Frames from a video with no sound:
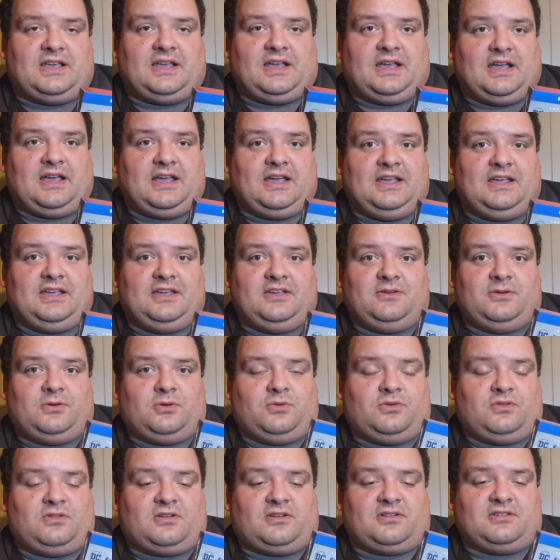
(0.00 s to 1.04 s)
I
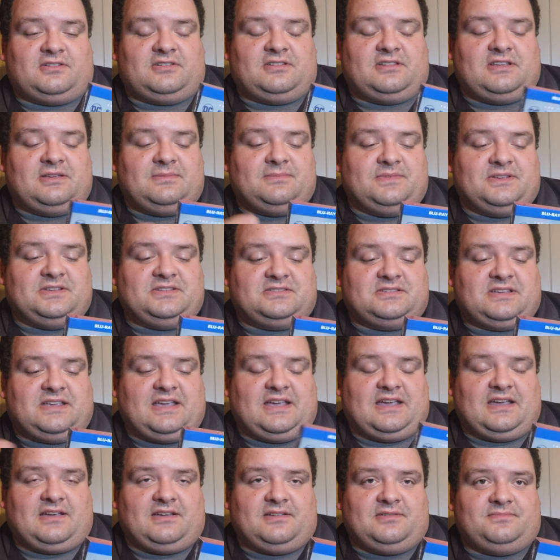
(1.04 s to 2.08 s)
wholeheartedly miss
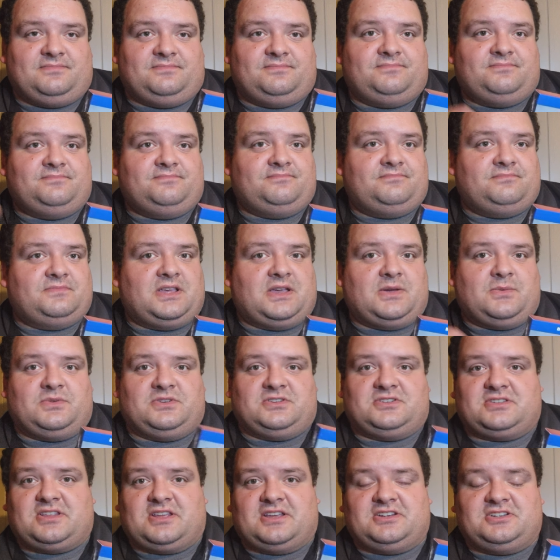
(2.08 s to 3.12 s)
Kat. I
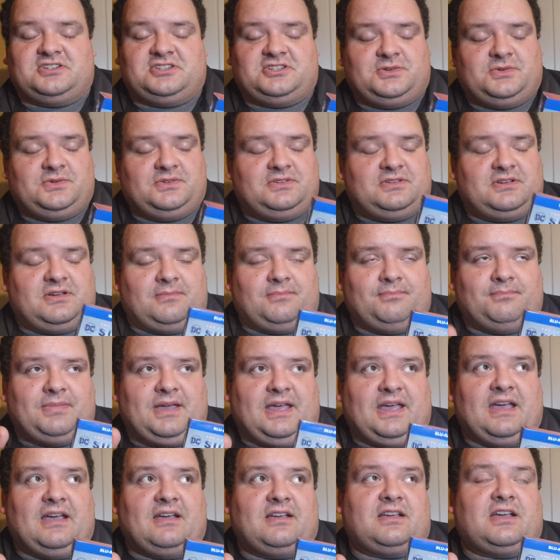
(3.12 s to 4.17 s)
wish that she would come
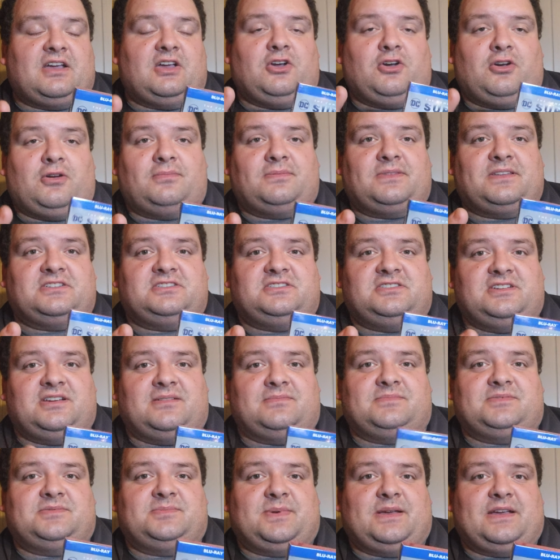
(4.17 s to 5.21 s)
back. I hope that she
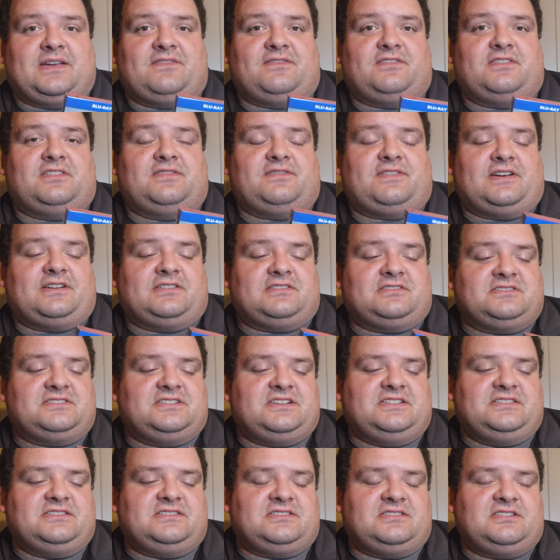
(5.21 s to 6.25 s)
comes back for the final
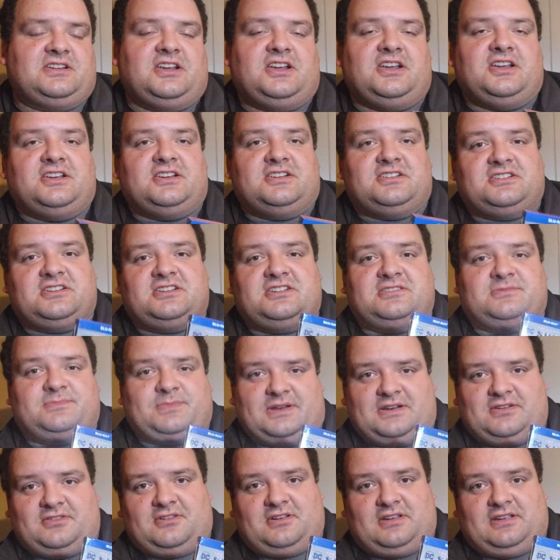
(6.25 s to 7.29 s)
season. She has
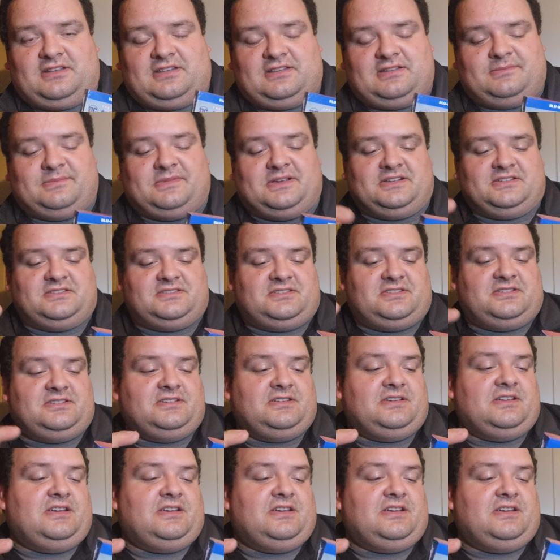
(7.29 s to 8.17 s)
been greatly missed.